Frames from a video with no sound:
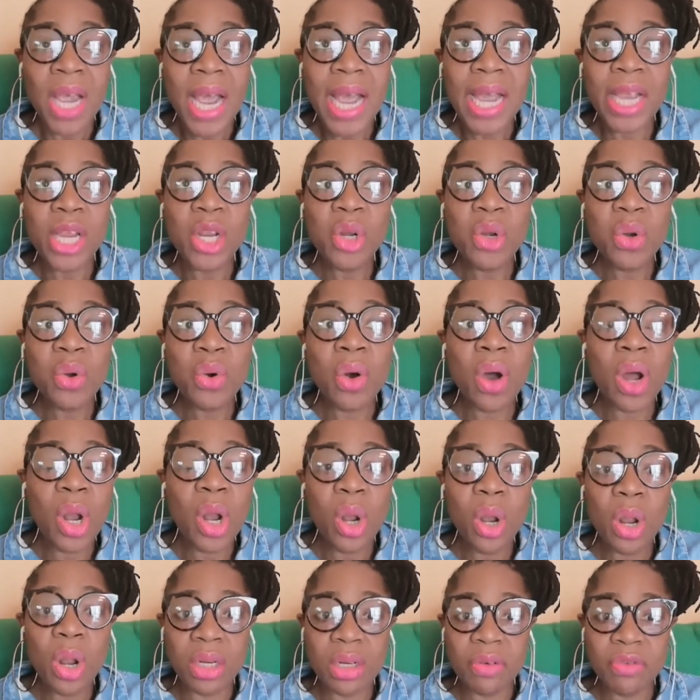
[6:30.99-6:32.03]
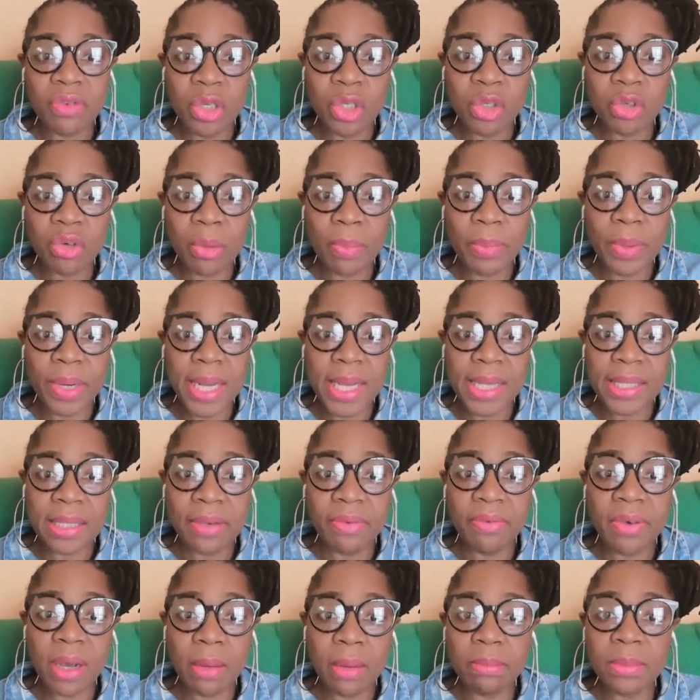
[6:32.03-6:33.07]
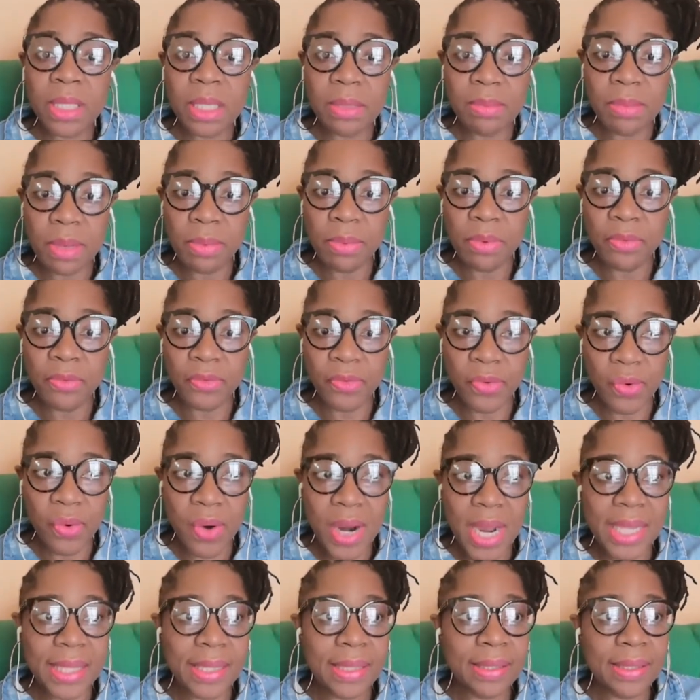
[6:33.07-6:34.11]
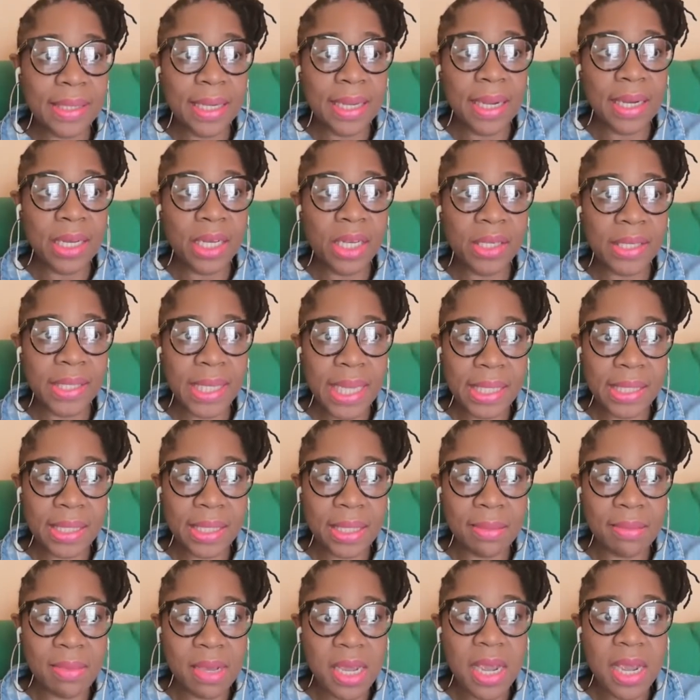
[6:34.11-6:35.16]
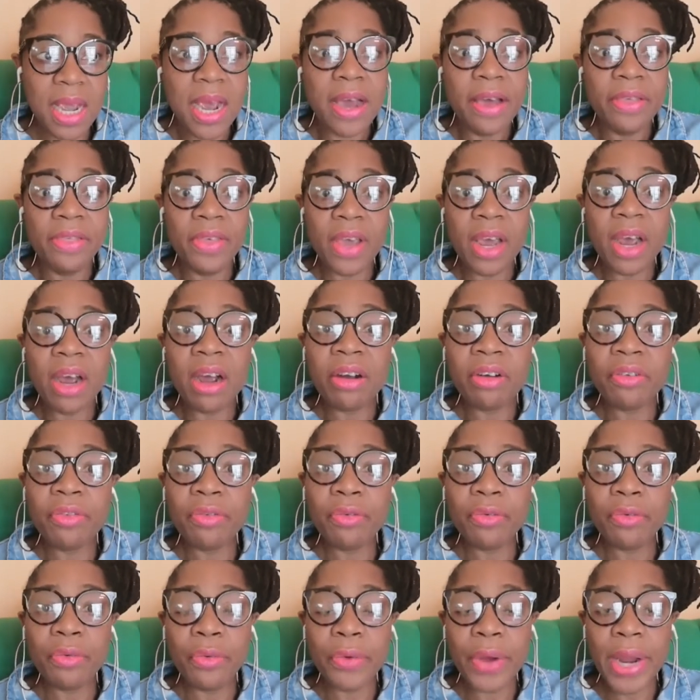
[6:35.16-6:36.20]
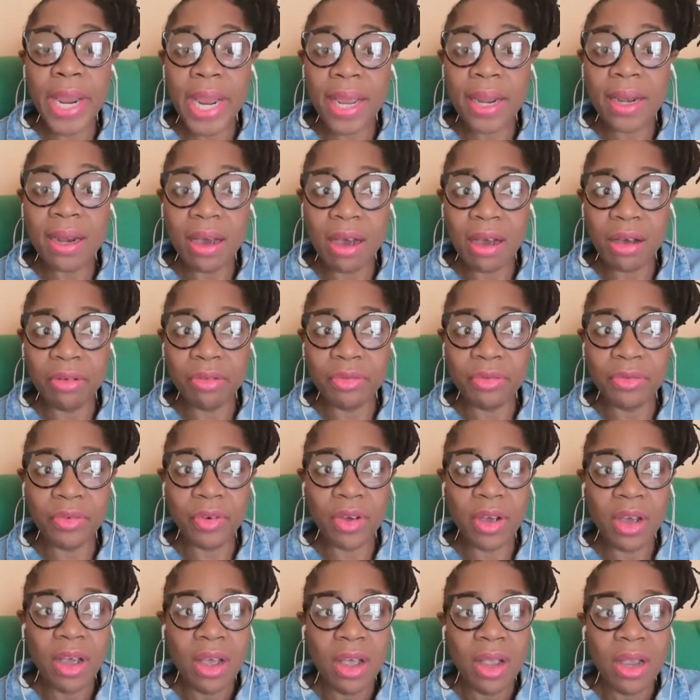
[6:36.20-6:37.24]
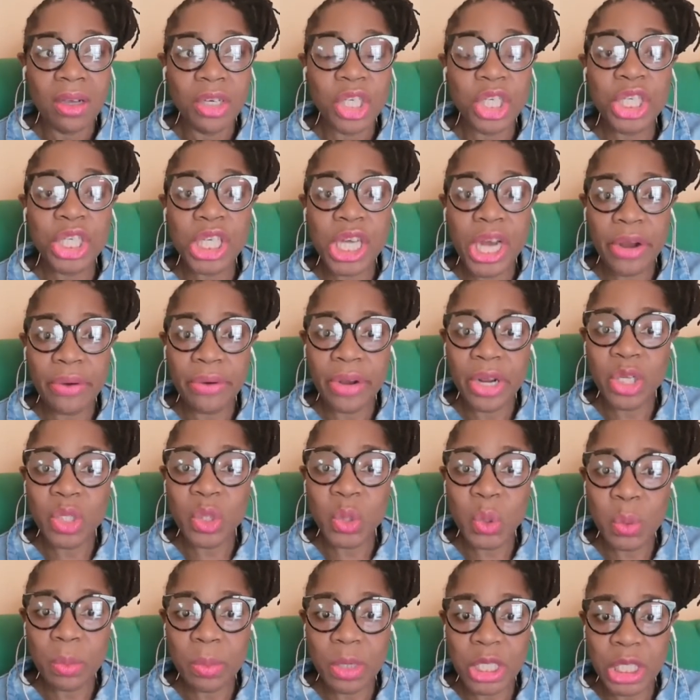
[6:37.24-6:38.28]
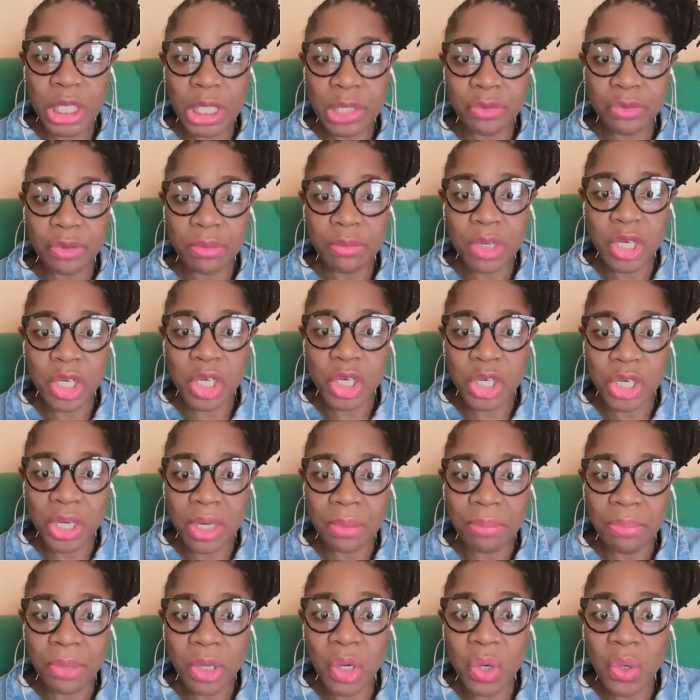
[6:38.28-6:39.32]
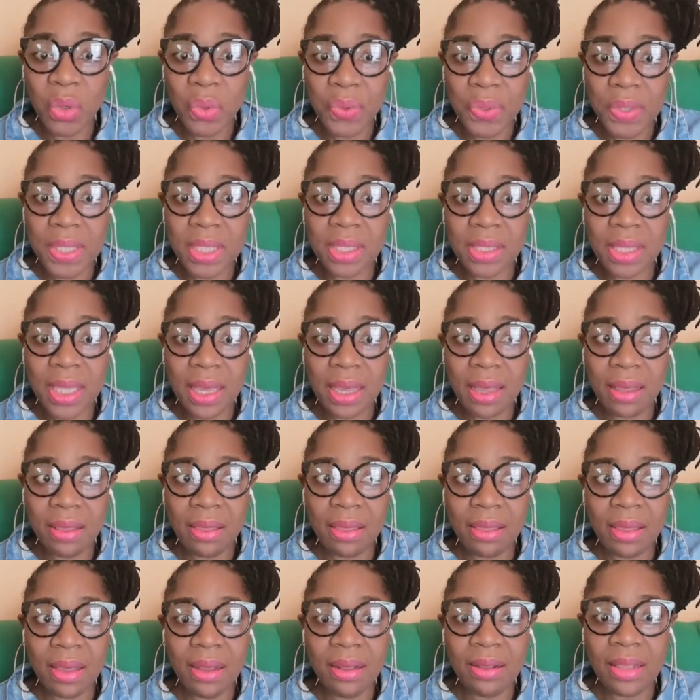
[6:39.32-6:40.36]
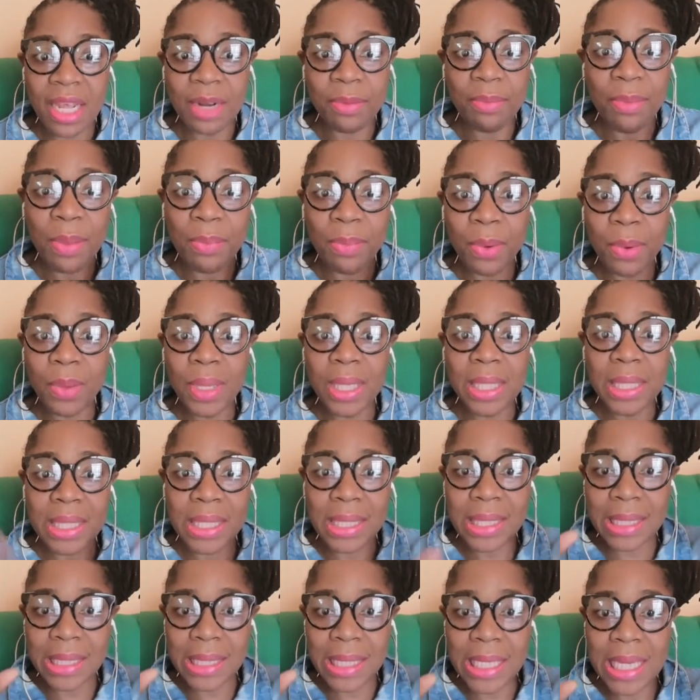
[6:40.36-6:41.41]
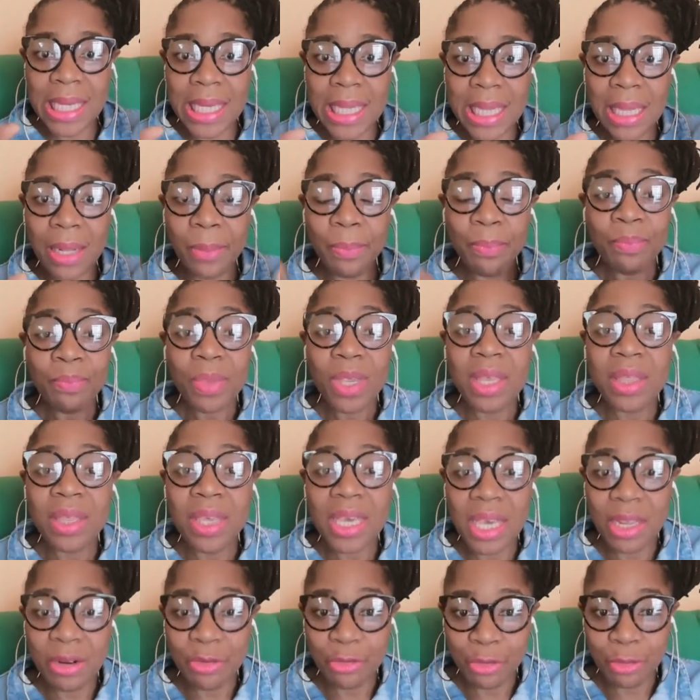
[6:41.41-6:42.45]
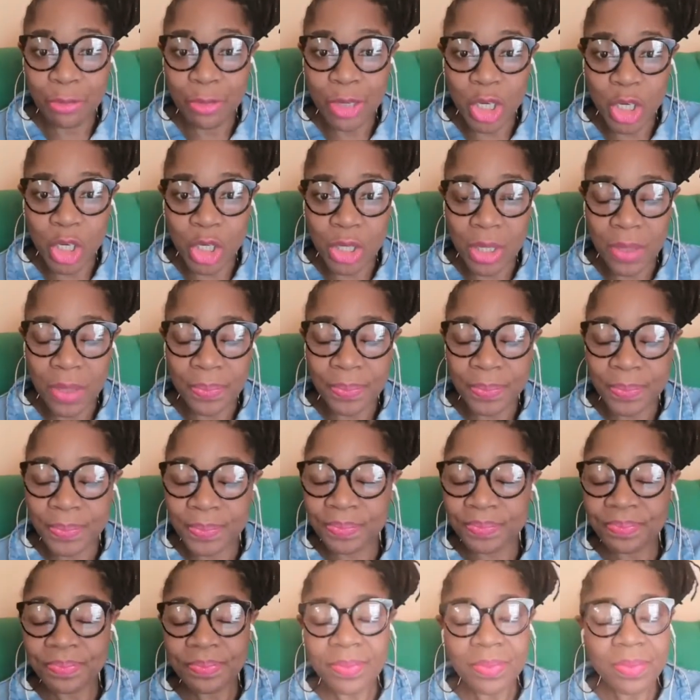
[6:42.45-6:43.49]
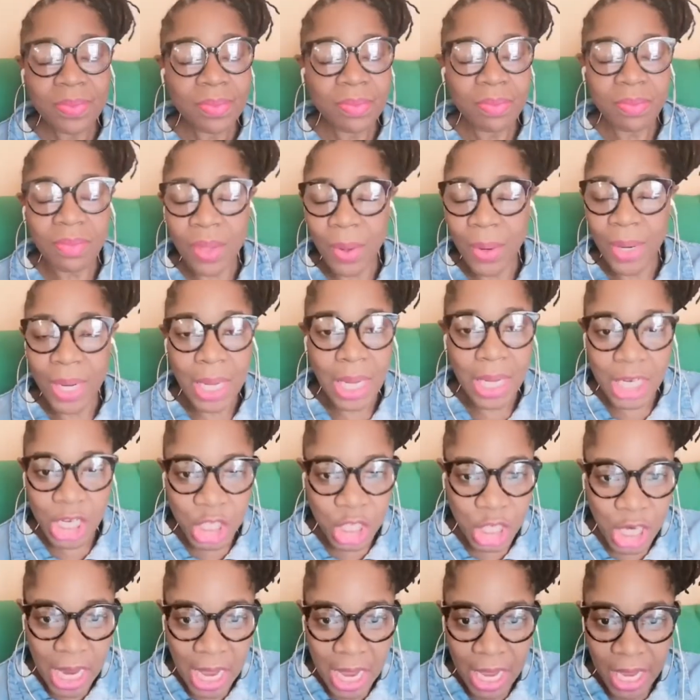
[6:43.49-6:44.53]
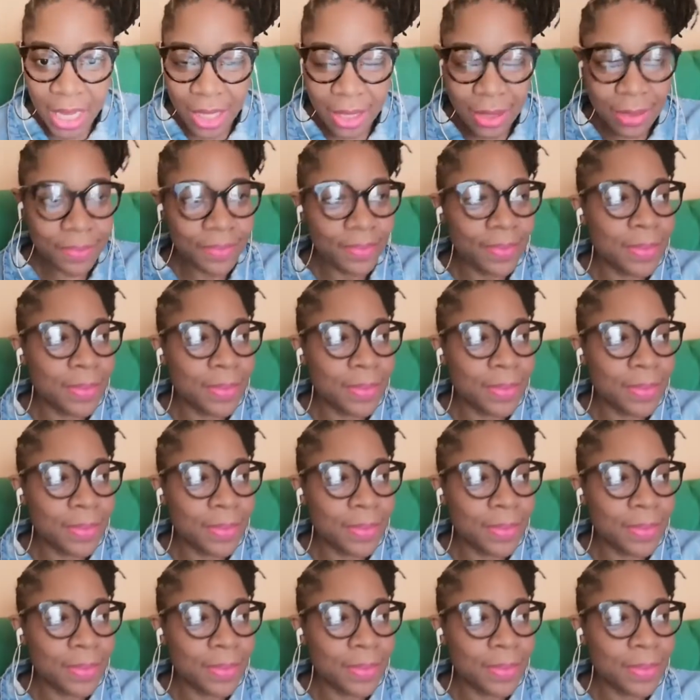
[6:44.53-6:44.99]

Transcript: I know a lot of entrepreneurs have come to me before and said to me they are afraid of sharing too much information because they think that people will steal the information. Well, honey child,